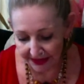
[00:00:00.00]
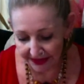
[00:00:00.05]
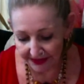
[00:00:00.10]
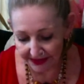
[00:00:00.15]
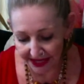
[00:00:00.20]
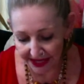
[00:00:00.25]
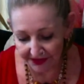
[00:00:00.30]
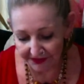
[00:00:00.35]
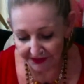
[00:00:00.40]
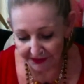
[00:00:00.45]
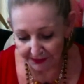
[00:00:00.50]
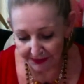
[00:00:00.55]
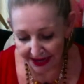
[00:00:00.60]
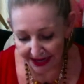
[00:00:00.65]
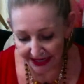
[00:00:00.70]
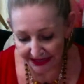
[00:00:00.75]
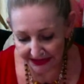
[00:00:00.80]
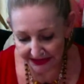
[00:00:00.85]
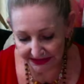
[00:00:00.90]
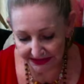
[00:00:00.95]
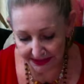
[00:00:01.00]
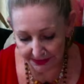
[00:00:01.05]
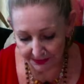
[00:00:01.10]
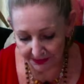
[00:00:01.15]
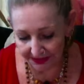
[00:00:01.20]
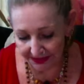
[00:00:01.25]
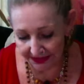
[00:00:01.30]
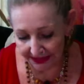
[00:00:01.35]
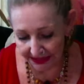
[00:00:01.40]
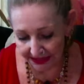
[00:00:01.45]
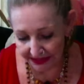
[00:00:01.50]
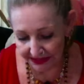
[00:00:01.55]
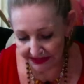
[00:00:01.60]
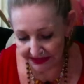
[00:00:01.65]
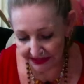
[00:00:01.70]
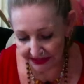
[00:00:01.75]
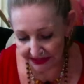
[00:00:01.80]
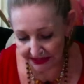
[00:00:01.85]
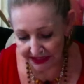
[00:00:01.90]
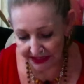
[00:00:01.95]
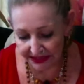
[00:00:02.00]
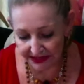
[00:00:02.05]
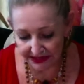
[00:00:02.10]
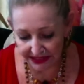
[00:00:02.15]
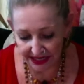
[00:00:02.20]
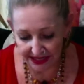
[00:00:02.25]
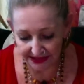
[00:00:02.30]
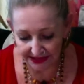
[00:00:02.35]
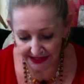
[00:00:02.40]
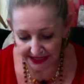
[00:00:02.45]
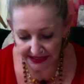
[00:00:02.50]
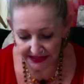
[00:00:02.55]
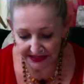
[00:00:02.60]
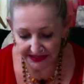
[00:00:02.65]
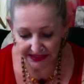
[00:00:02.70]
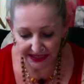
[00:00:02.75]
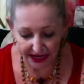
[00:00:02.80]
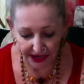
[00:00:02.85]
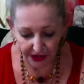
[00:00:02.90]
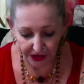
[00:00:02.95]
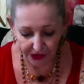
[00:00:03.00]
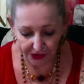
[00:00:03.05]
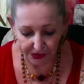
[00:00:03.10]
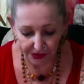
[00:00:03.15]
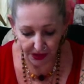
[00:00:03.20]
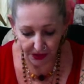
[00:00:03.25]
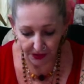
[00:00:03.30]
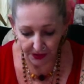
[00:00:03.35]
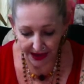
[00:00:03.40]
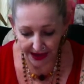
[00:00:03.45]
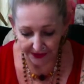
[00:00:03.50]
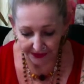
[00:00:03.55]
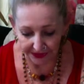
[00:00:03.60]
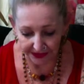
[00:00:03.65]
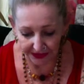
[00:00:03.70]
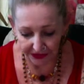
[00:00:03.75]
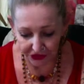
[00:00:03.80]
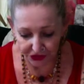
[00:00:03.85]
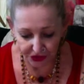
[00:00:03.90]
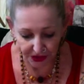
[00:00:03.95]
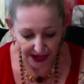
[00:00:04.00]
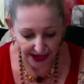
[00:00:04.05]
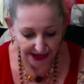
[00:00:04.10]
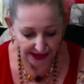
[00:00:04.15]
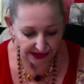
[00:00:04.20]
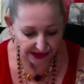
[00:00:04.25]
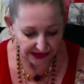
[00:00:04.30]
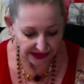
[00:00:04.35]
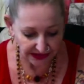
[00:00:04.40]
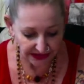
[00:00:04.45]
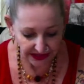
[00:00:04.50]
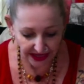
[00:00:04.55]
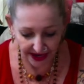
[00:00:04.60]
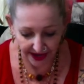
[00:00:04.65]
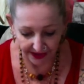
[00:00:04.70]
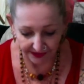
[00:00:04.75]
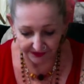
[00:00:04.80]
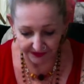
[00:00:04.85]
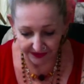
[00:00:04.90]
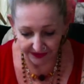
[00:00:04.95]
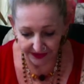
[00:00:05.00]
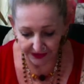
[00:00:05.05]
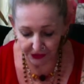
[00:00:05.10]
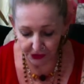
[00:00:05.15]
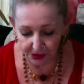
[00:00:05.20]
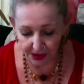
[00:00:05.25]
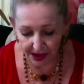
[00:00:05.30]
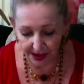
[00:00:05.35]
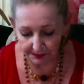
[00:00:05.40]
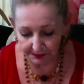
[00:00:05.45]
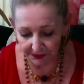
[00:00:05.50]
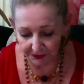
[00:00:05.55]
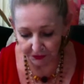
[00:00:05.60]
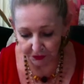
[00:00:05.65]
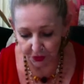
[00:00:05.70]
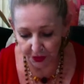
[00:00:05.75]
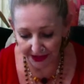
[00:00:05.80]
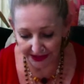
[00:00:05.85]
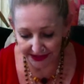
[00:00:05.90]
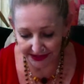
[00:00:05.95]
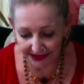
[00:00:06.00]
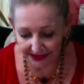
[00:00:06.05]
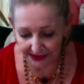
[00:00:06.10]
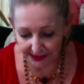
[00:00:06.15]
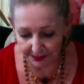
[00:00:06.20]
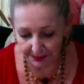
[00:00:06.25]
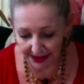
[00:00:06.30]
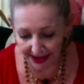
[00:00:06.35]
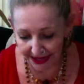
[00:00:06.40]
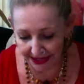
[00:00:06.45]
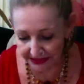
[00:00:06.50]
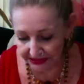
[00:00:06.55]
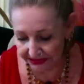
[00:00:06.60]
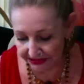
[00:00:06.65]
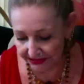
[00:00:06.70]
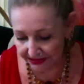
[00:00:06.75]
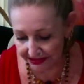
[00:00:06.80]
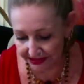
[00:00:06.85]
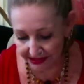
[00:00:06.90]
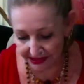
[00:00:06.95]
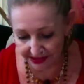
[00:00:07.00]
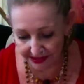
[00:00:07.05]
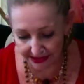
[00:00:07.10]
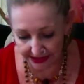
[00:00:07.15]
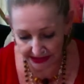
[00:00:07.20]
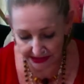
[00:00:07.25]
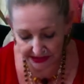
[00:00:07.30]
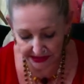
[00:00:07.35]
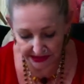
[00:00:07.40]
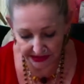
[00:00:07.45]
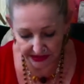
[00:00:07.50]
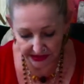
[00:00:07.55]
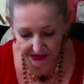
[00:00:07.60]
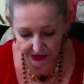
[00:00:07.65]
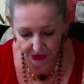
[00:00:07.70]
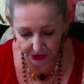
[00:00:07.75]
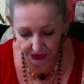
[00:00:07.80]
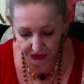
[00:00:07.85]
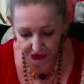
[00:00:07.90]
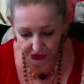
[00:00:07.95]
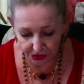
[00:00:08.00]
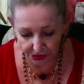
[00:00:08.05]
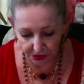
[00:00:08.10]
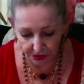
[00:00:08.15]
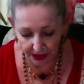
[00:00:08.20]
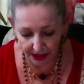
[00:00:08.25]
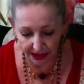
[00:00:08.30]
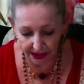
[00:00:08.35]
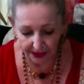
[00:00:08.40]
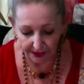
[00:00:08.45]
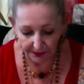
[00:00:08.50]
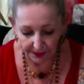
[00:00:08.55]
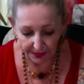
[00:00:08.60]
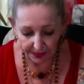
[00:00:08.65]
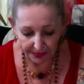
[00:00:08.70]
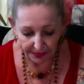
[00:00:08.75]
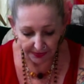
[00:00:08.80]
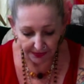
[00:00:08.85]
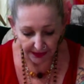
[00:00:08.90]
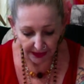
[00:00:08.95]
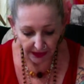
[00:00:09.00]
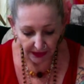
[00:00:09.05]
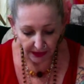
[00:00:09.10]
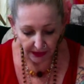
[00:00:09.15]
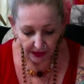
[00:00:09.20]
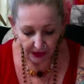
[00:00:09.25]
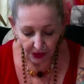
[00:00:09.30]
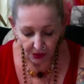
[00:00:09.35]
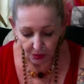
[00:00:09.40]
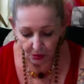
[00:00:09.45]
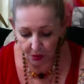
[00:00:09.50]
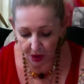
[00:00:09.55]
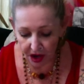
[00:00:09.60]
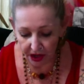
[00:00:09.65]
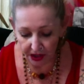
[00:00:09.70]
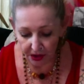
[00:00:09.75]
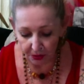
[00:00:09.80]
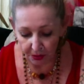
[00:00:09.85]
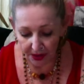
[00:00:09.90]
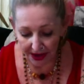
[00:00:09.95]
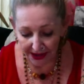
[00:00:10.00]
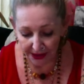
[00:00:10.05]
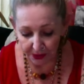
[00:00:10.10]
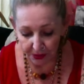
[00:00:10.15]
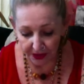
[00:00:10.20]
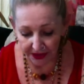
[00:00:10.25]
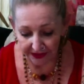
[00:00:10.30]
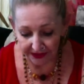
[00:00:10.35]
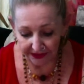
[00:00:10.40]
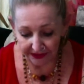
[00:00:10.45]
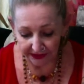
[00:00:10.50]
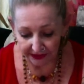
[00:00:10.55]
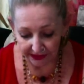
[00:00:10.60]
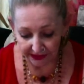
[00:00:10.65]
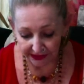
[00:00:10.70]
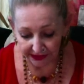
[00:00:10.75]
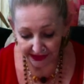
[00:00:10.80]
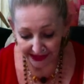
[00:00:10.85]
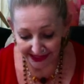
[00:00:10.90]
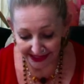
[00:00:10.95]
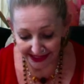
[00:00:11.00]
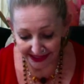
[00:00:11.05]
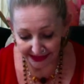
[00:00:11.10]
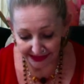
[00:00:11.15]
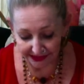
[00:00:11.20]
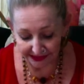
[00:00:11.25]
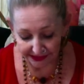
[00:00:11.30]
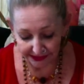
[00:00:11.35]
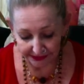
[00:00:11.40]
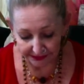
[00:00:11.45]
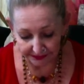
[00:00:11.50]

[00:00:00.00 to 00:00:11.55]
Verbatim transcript: they've amassed some things, and he's got that scarecrow out there trying to save the crop of what he's amassed that he thinks he's going to uh, walk away with in the end.